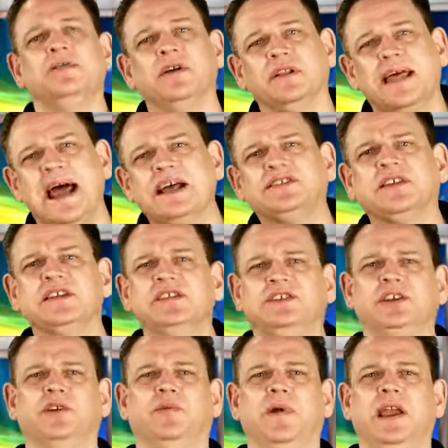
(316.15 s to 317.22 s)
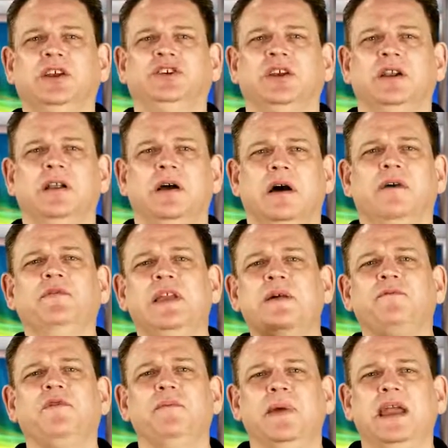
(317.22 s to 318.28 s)
The last consideration of the
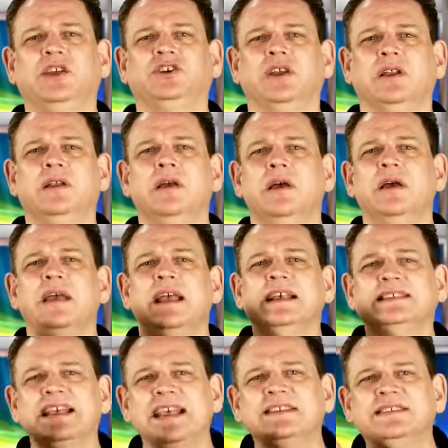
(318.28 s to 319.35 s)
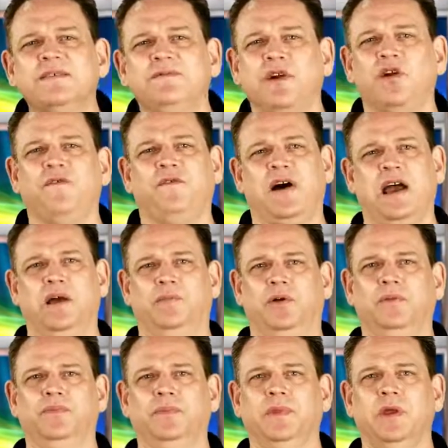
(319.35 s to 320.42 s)
information is is it verifiable?